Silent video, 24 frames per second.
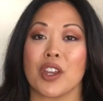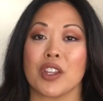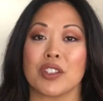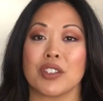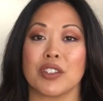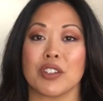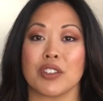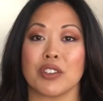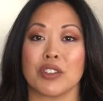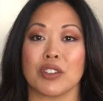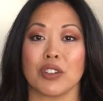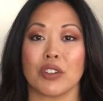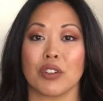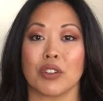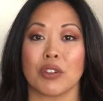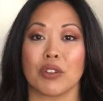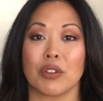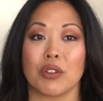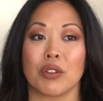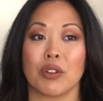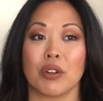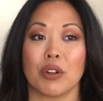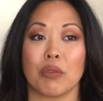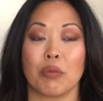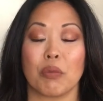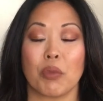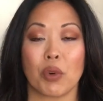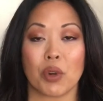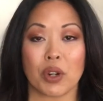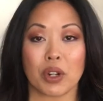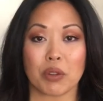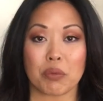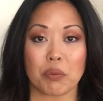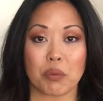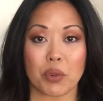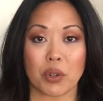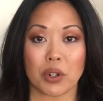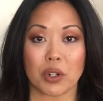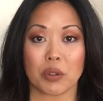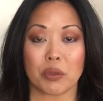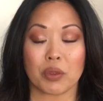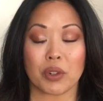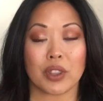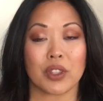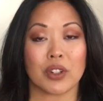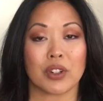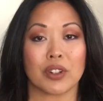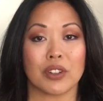to do more and more
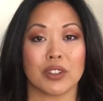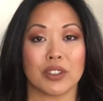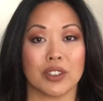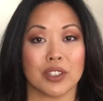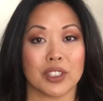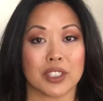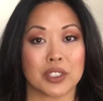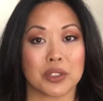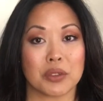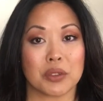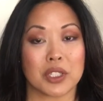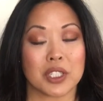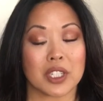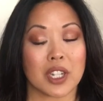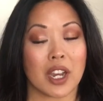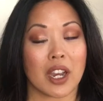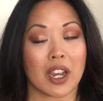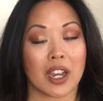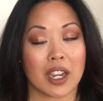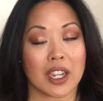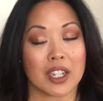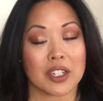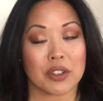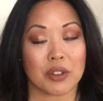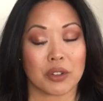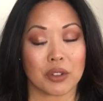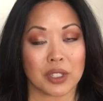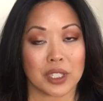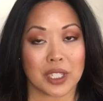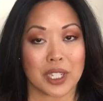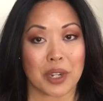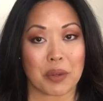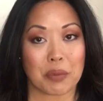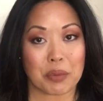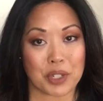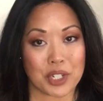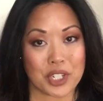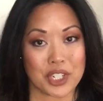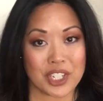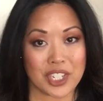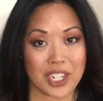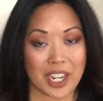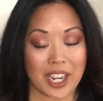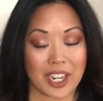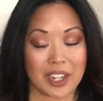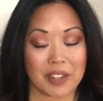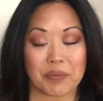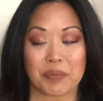with her looks, which I totally
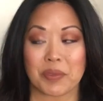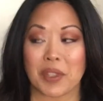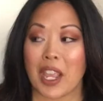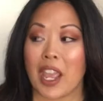appreciate.